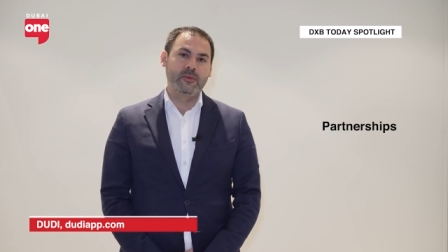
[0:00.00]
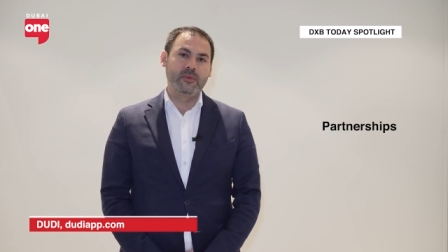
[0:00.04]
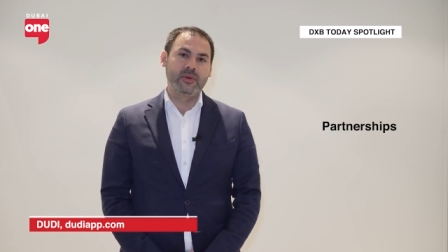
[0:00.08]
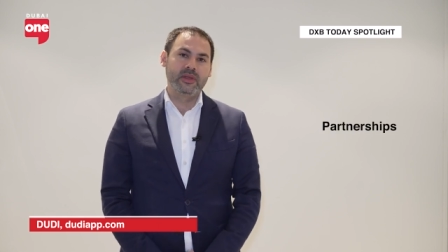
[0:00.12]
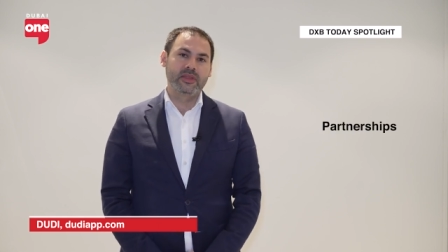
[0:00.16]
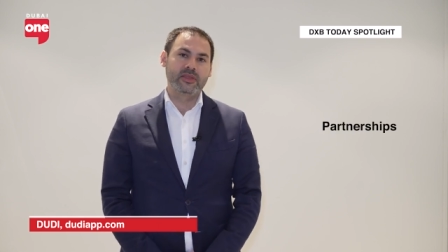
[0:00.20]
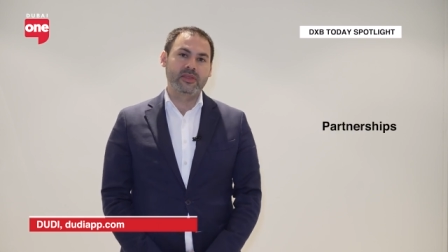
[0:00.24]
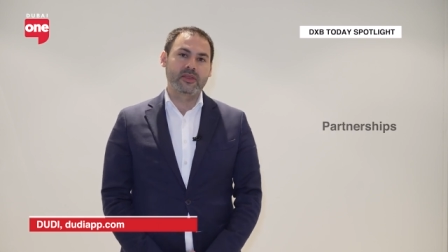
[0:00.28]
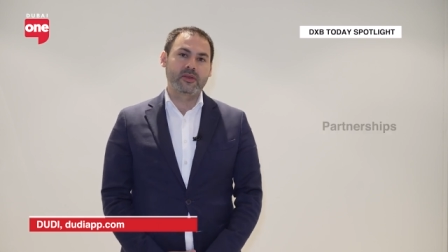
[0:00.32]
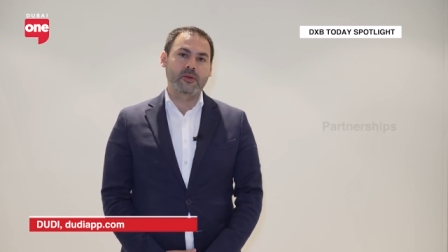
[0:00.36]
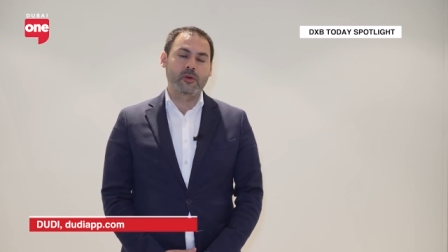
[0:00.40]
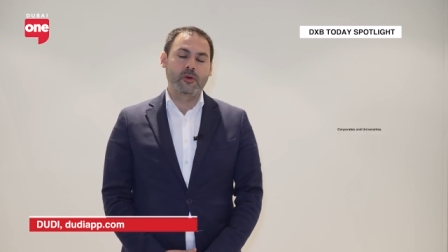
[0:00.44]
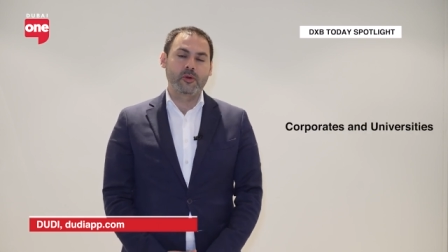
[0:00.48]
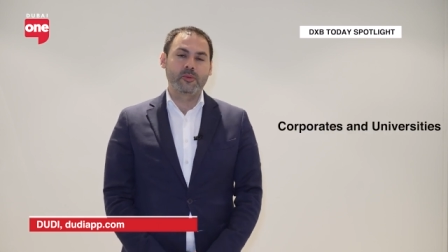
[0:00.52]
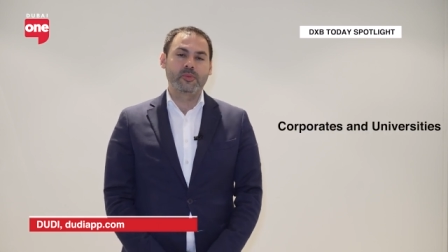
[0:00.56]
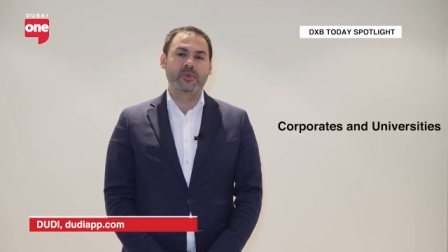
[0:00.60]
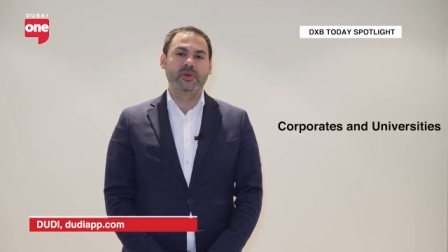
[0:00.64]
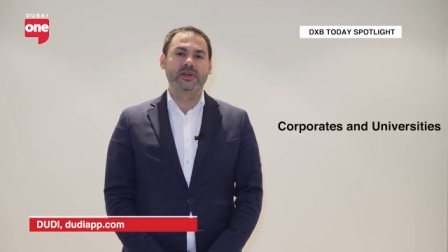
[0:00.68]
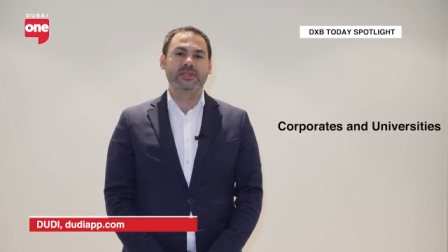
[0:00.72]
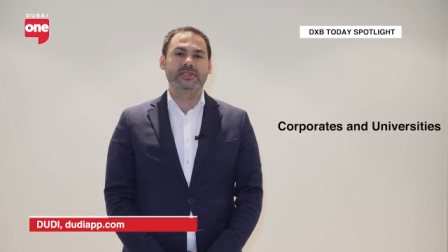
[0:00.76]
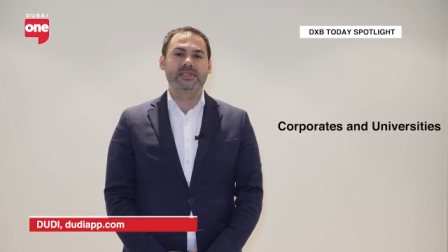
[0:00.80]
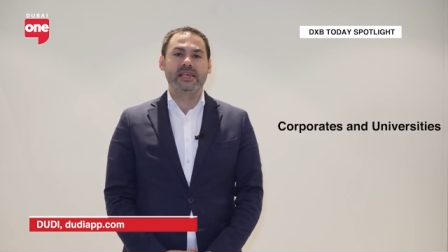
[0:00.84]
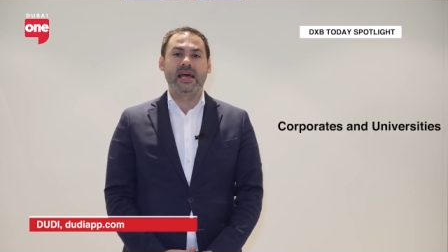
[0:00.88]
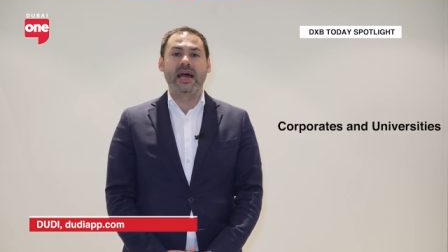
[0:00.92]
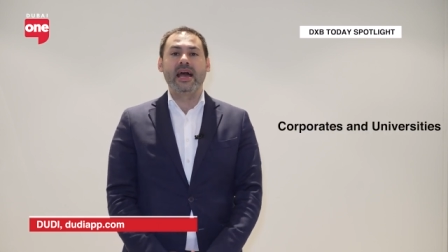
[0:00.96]
with
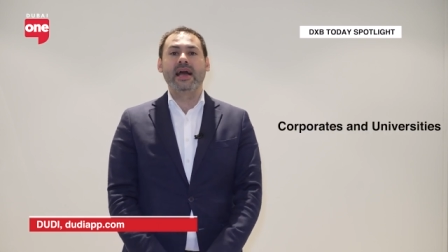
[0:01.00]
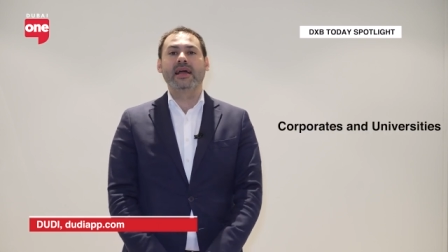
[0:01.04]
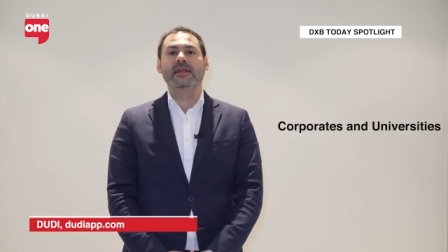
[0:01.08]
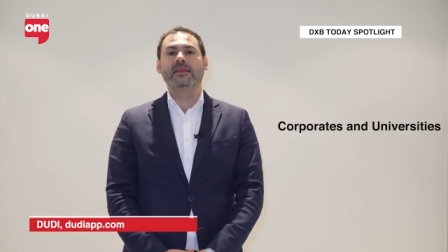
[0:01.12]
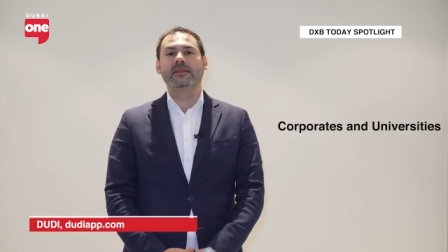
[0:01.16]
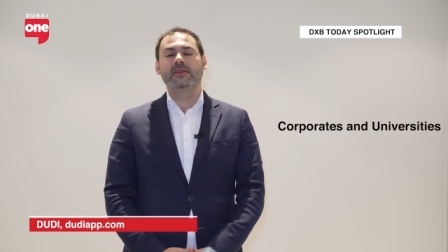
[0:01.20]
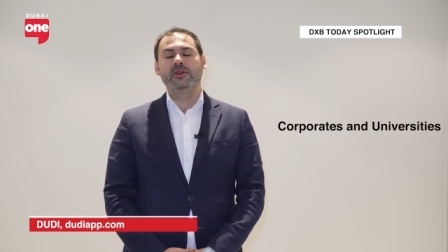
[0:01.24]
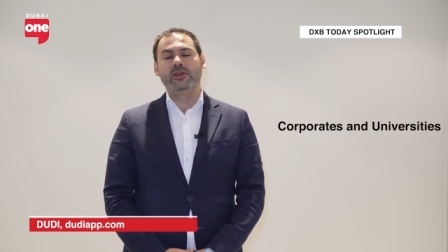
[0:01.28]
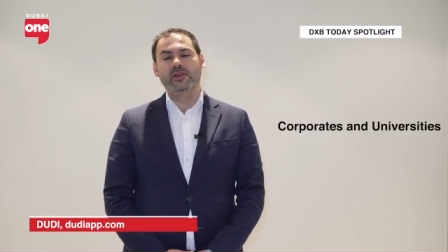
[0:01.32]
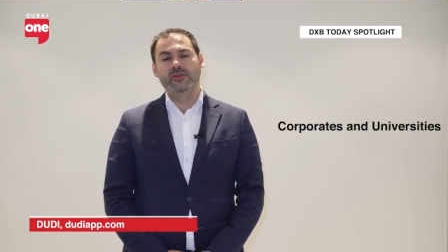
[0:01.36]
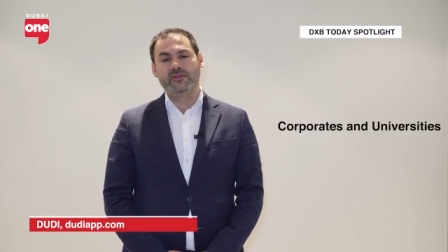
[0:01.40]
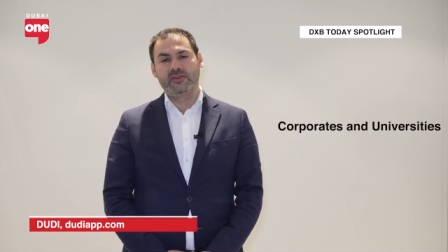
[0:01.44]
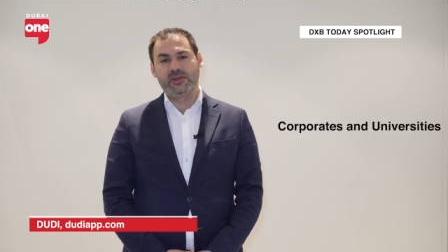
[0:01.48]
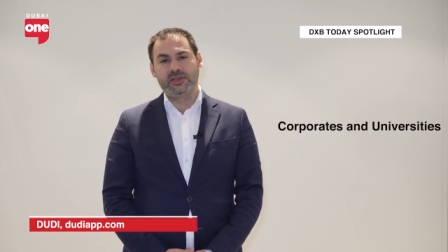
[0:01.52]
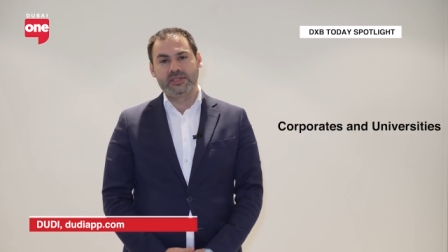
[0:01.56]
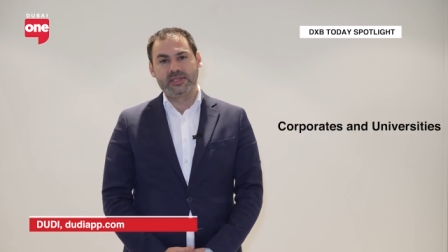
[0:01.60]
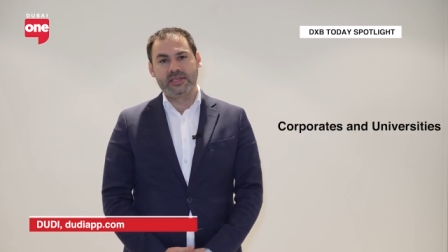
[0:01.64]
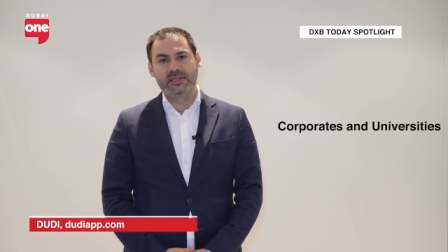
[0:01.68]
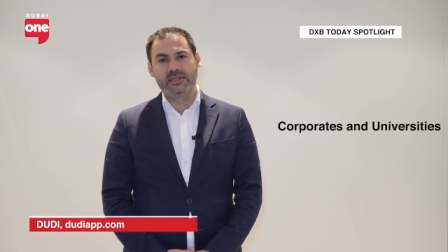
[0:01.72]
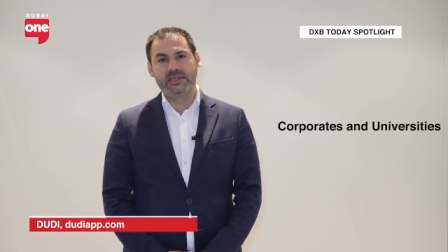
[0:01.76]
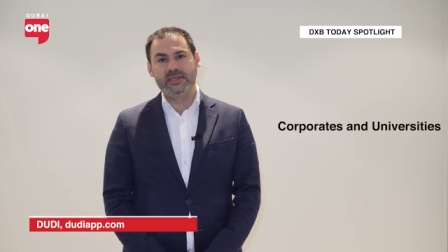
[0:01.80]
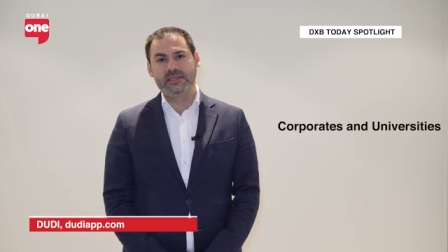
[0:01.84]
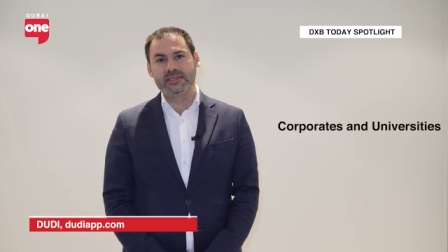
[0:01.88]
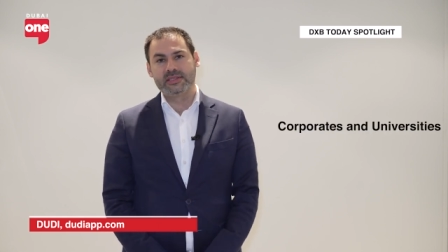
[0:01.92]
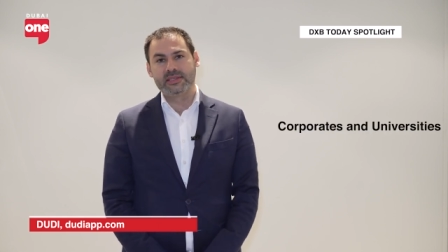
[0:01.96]
corporates and
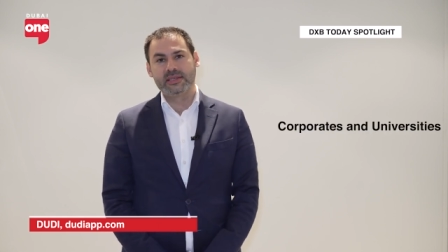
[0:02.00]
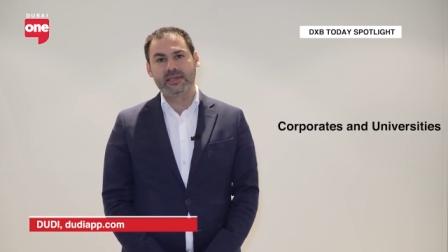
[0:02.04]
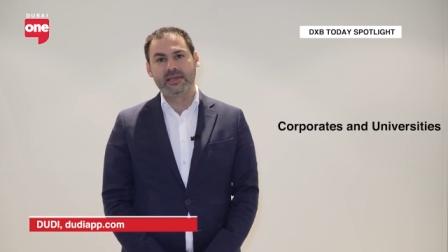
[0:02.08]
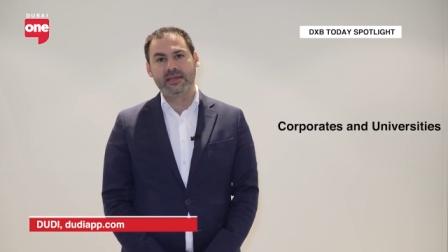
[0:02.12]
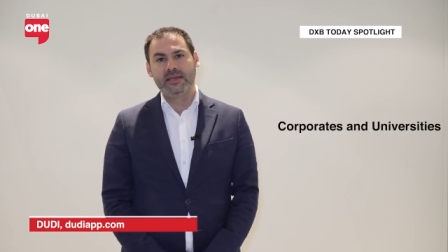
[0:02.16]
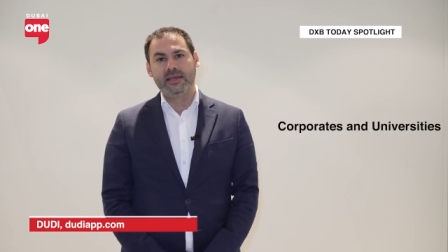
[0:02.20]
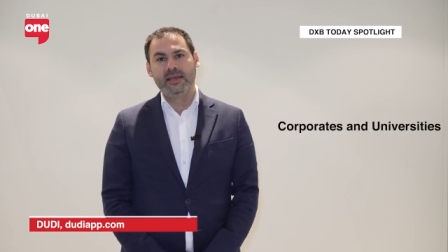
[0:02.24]
universities,